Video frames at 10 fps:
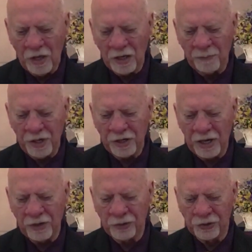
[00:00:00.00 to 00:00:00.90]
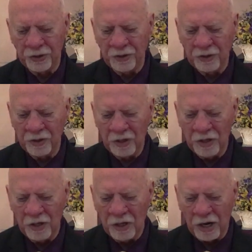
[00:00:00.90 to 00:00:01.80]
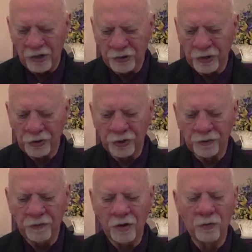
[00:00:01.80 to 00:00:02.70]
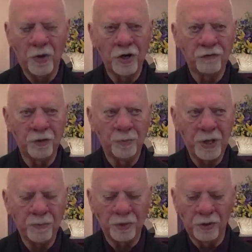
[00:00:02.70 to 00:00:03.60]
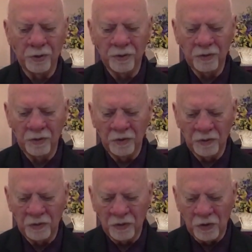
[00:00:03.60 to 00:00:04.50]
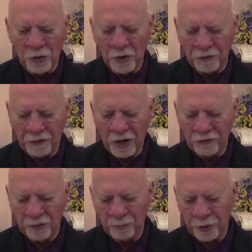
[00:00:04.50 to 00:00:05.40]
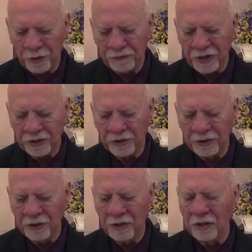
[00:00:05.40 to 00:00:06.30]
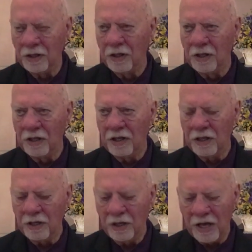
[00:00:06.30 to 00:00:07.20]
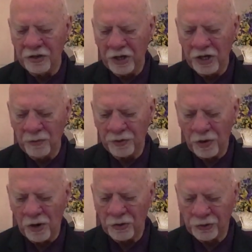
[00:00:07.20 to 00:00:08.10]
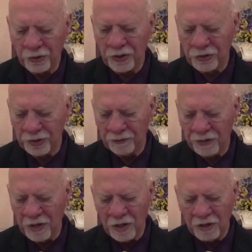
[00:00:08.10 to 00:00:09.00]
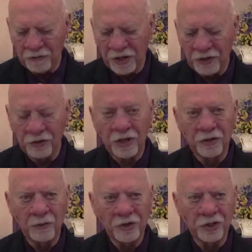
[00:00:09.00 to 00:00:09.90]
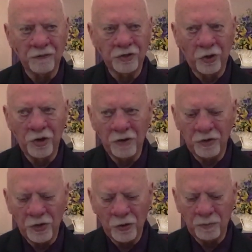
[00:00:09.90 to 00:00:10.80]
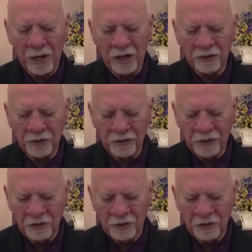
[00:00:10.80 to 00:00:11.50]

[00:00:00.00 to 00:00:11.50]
Let me announce our church is full of wonderful people who are far from perfect and dealing with all sorts of things that the rest of us don't even know about.